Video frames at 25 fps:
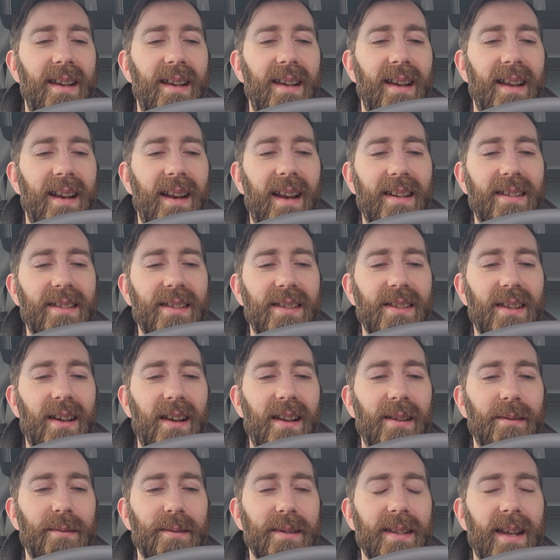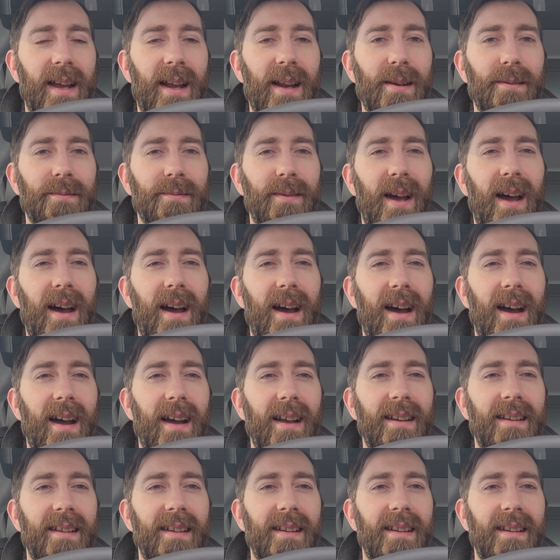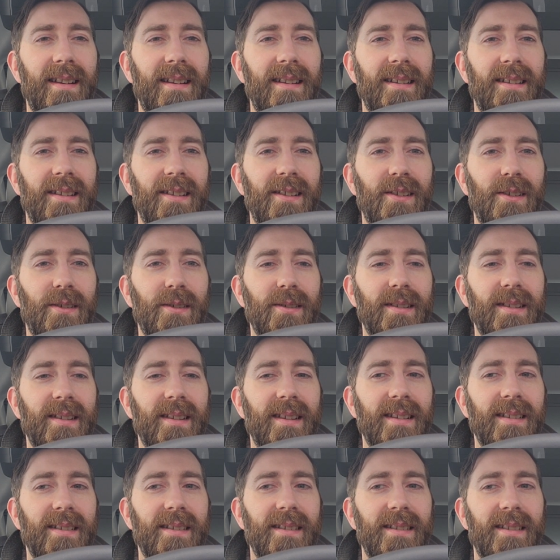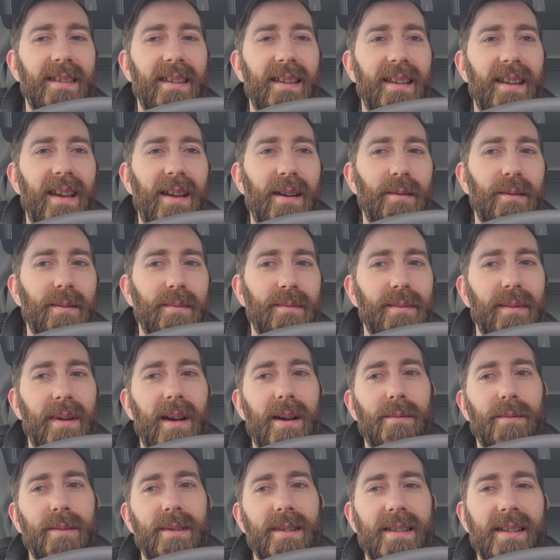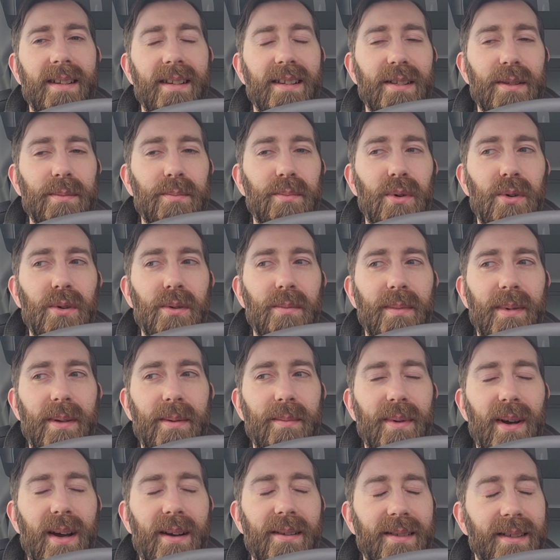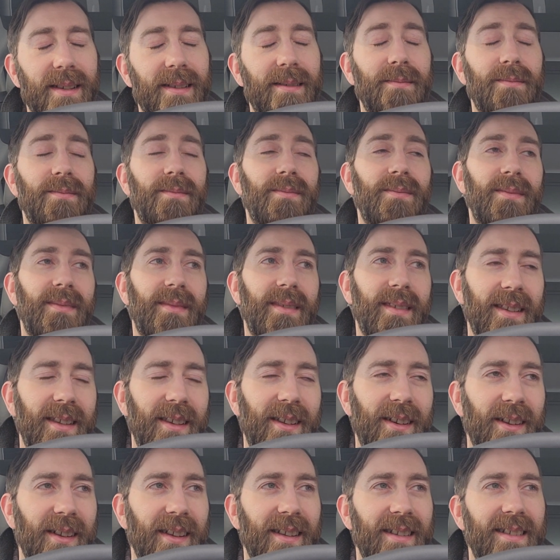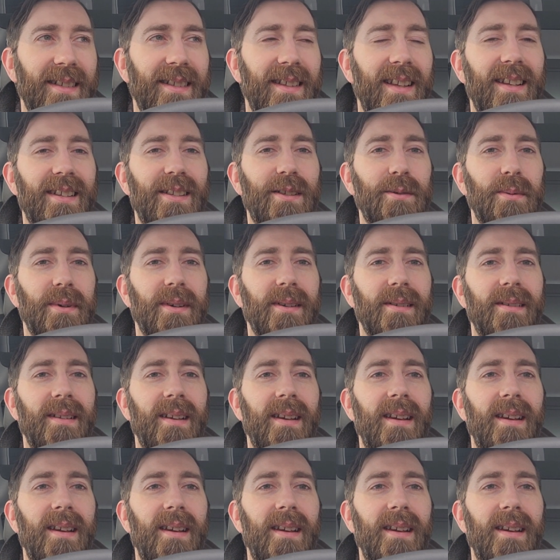and I just thought it was kind of odd. And you know, I wouldn't say it spooked me, but I was like, you know, that's weird.